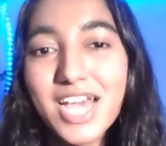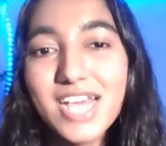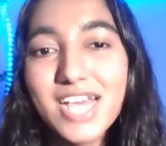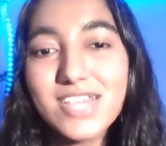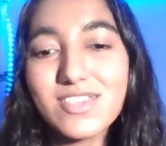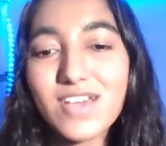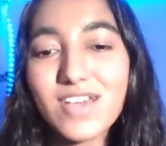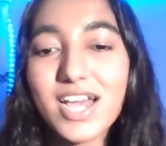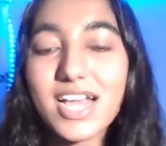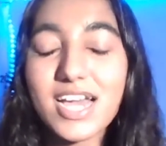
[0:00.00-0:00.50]

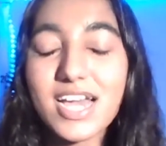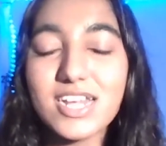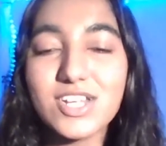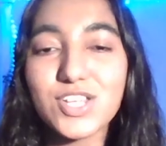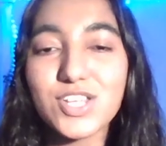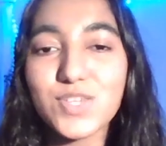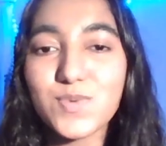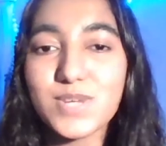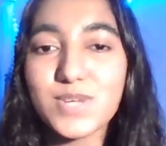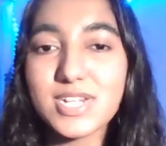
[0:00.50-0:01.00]
So I kind of
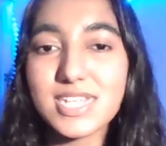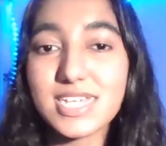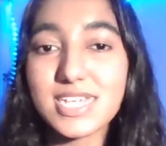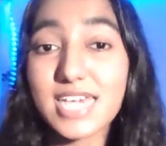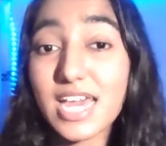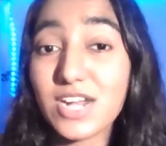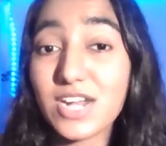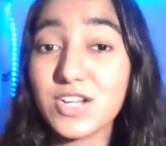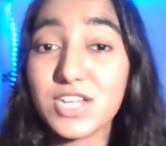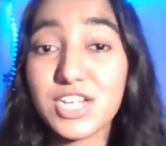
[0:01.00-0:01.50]
just wanted to
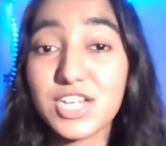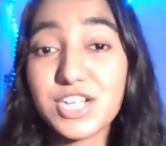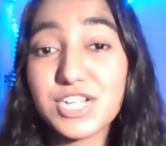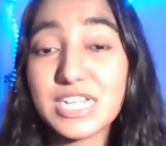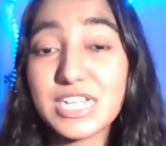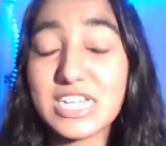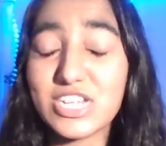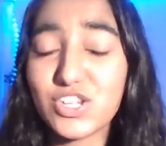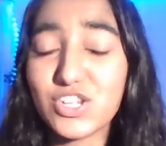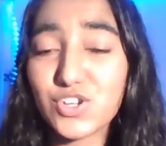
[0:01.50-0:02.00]
get on here
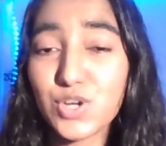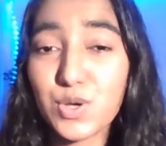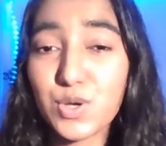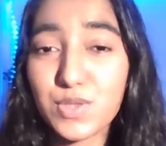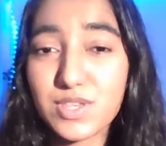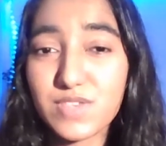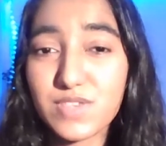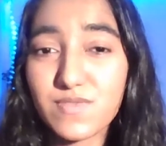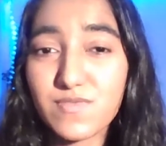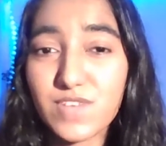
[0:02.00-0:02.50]
and intro
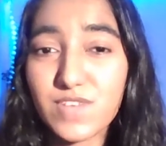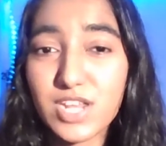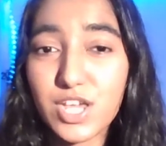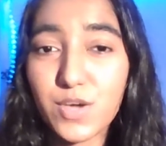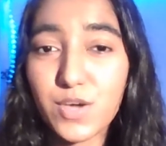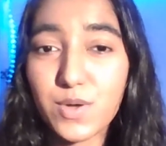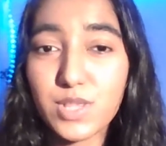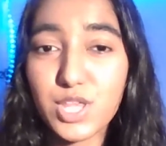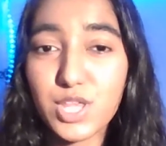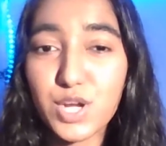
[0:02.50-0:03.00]
this
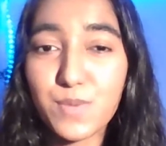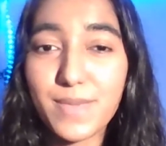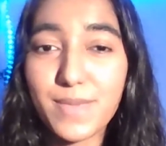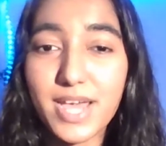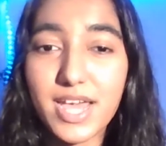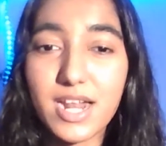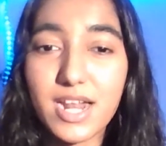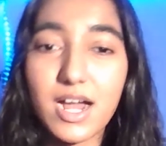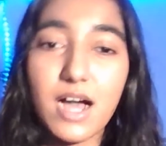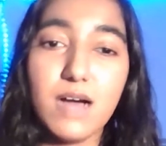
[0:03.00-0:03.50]
video a little
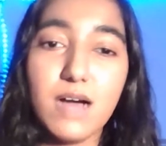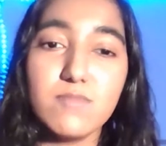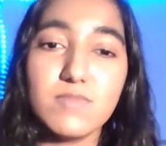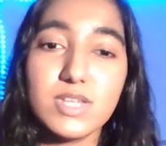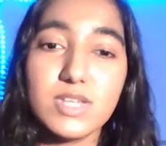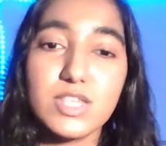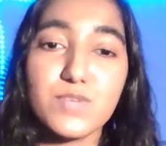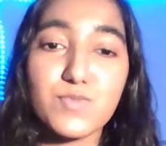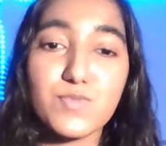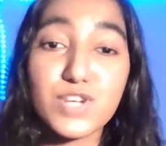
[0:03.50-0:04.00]
bit. Um,
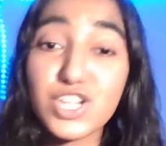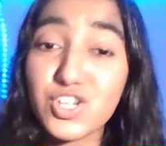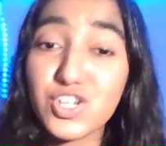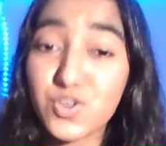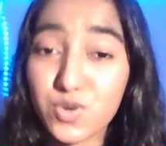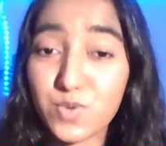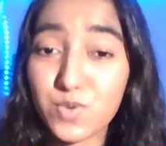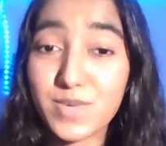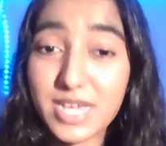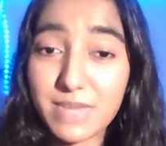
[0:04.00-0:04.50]
it's a pretty
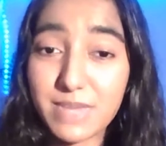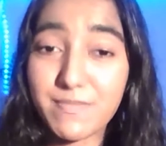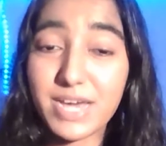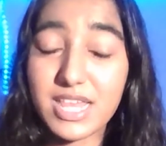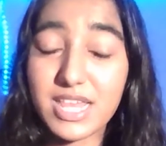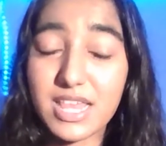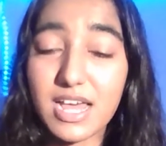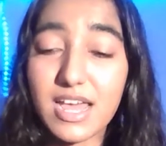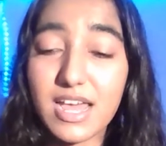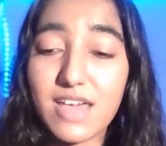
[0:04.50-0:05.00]
short week in my
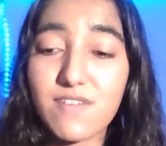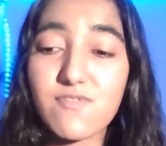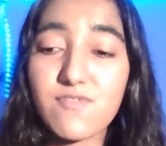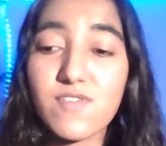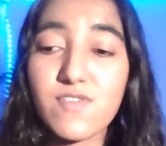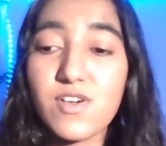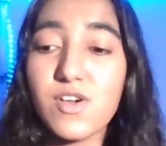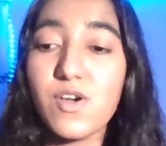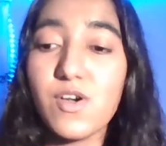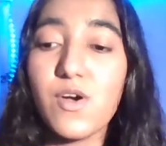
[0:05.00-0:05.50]
life,
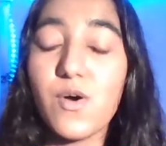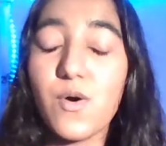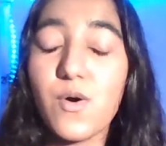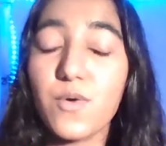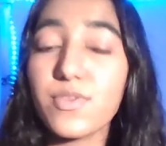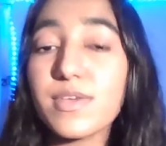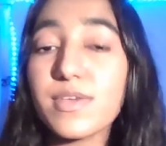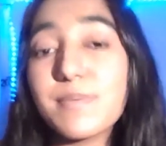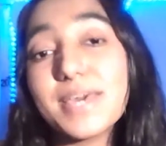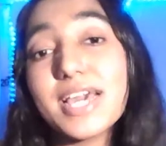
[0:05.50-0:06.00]

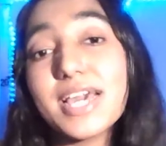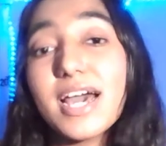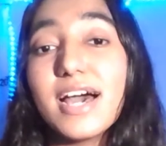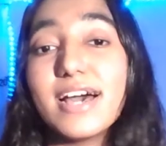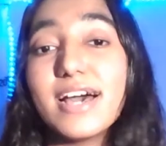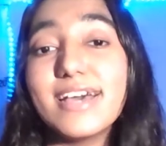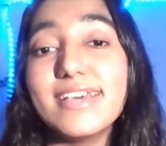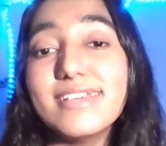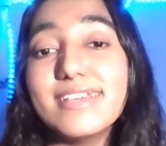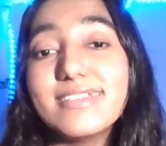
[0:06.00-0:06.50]
only
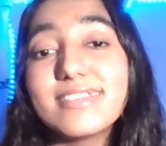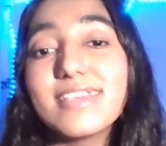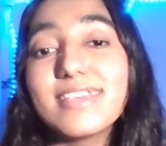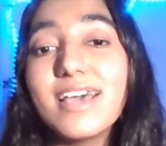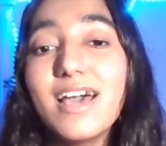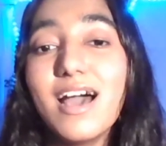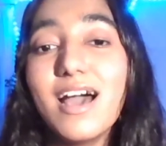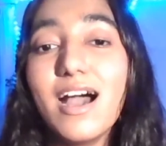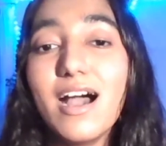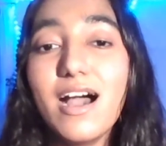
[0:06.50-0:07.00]
because
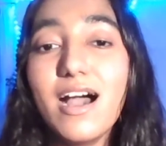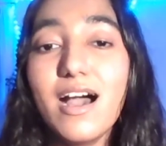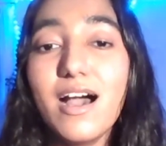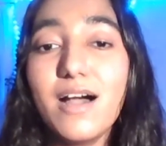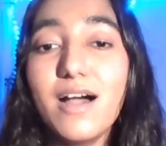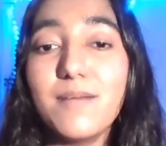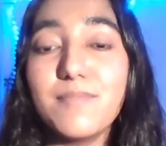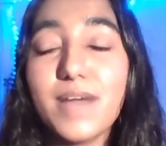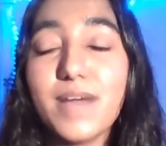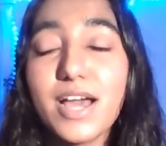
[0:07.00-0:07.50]

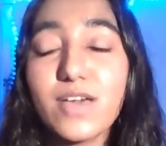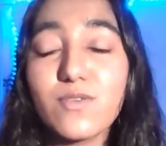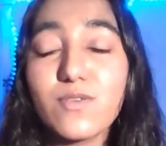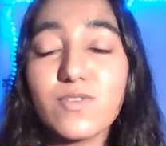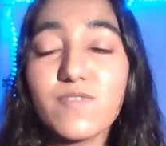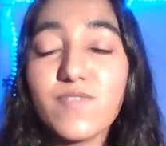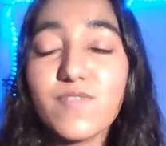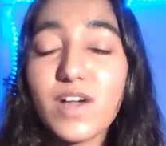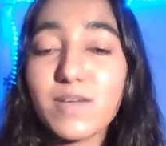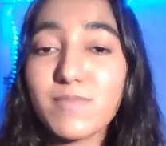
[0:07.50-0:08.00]
um, I
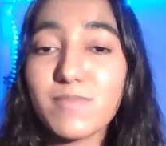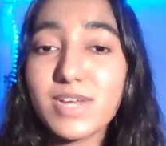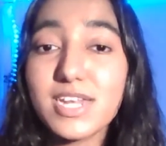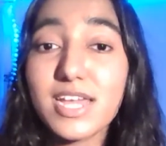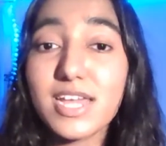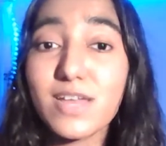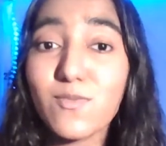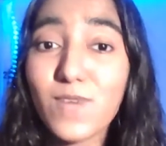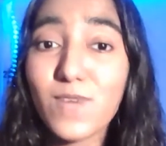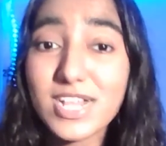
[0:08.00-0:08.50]
only vlog
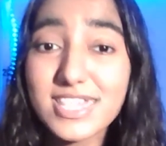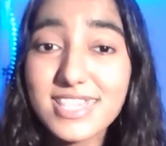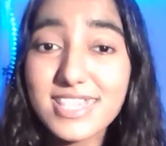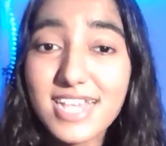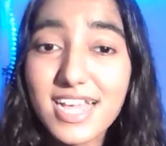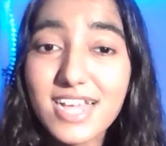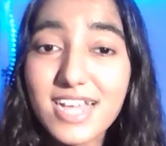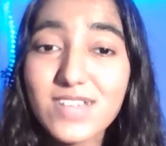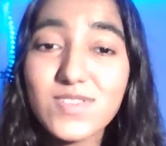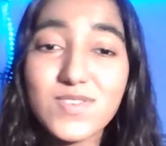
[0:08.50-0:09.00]
Monday and
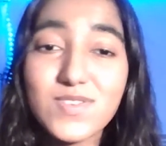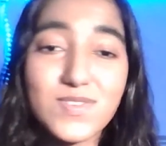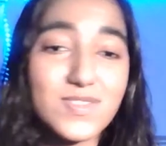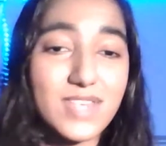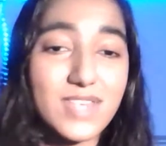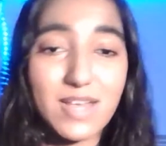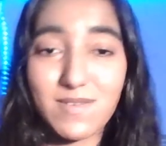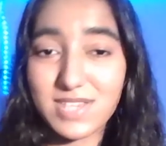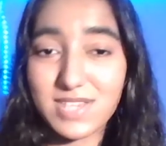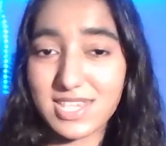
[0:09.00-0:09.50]
Wednesday.
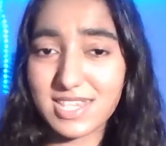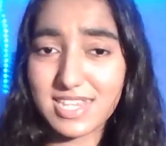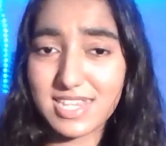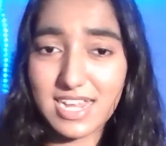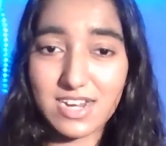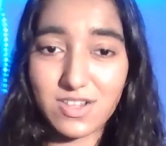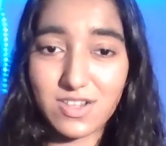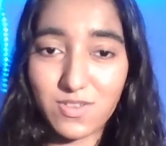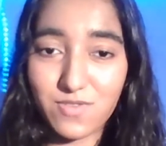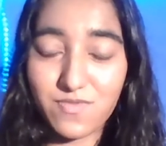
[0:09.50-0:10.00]
Tuesday was a
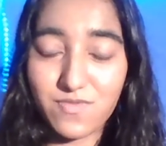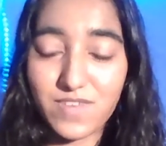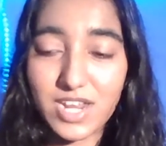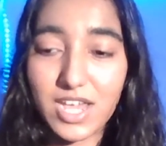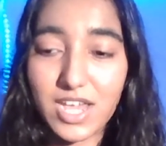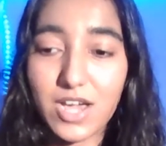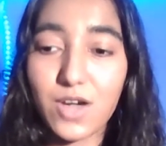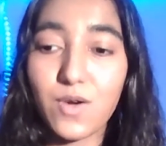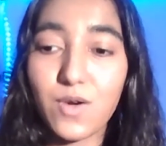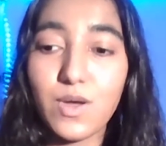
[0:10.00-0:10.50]
standalone
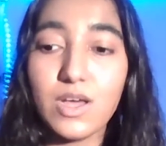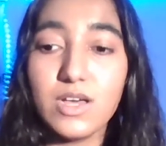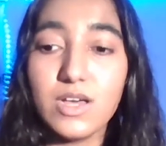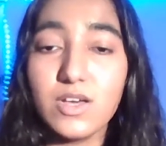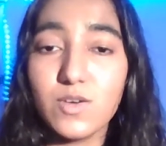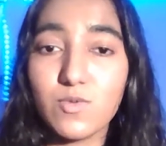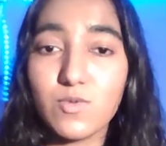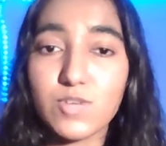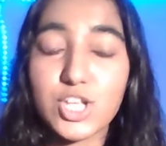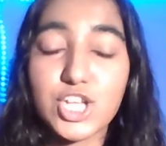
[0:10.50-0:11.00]
video,
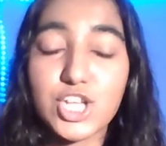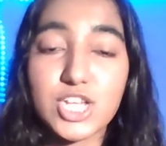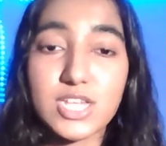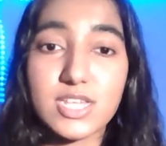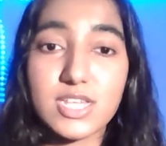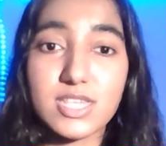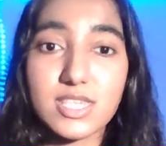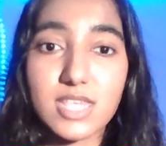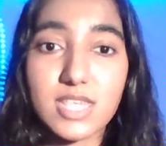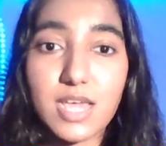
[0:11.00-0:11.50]
which
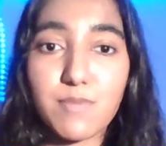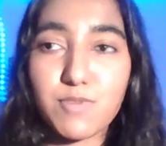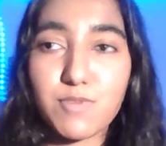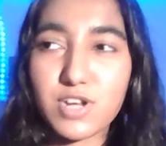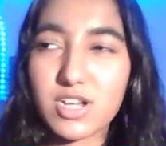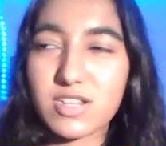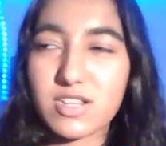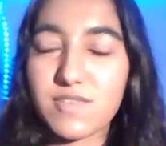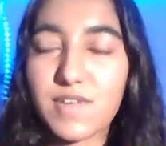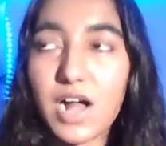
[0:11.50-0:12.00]
is a
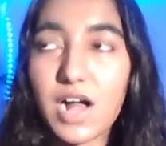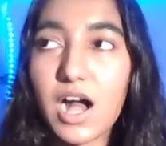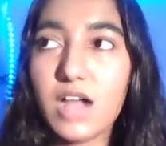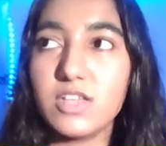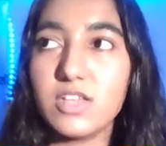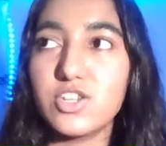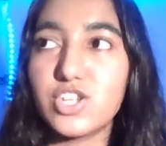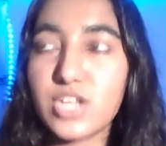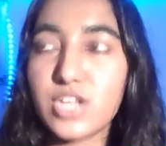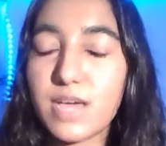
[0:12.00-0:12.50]
productive
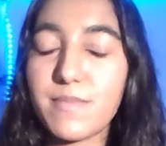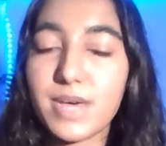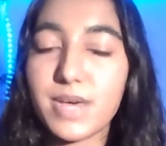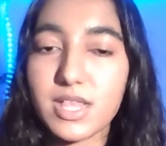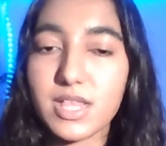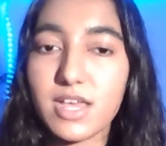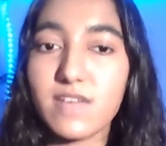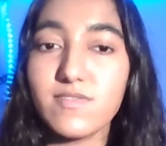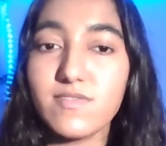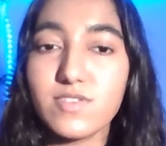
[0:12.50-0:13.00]
college day in my
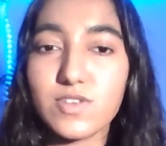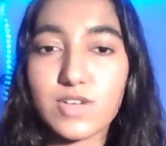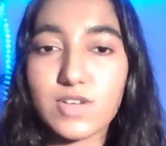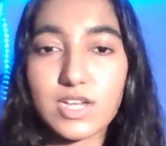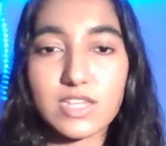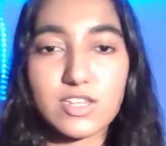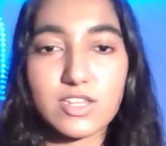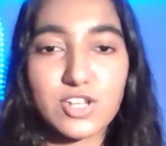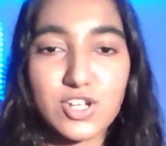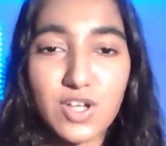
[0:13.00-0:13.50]
life, so you
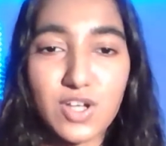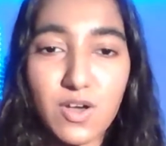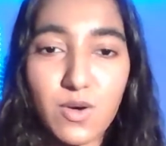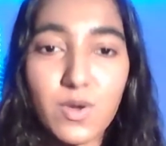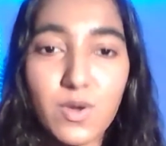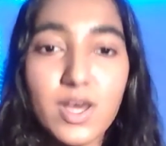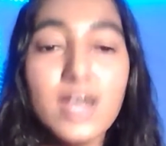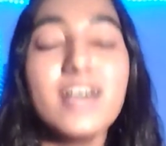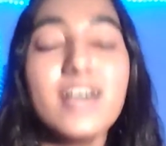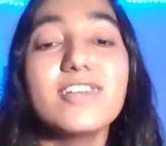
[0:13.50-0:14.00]
guys should go
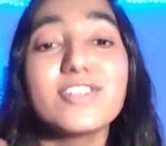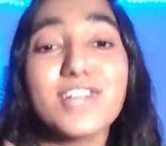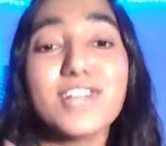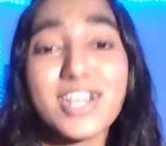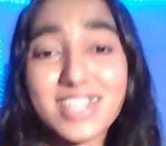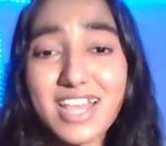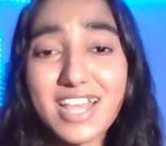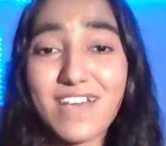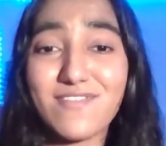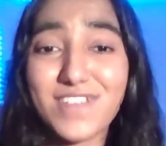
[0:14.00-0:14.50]
check
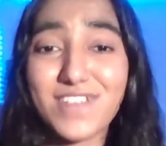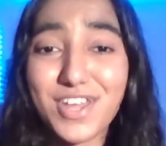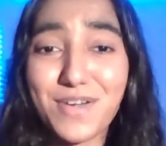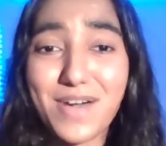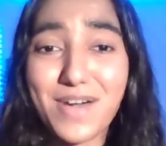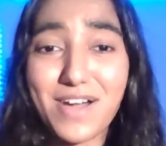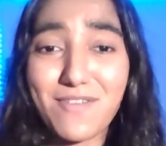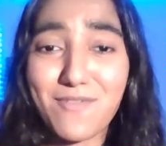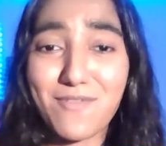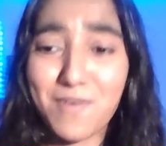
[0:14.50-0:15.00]
that video
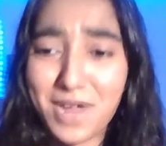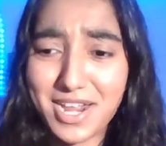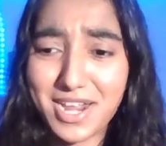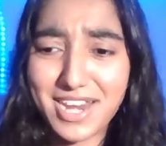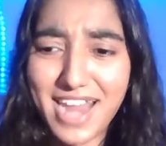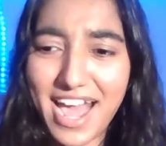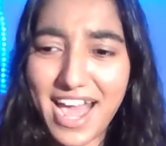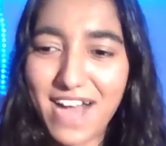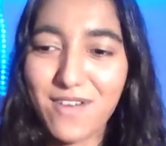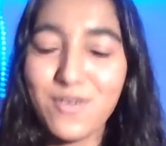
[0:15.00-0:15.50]
out right
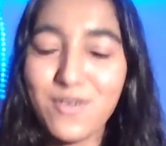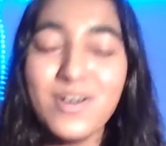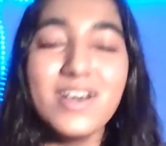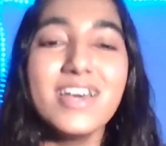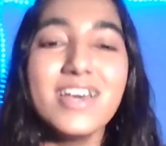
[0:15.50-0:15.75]
now.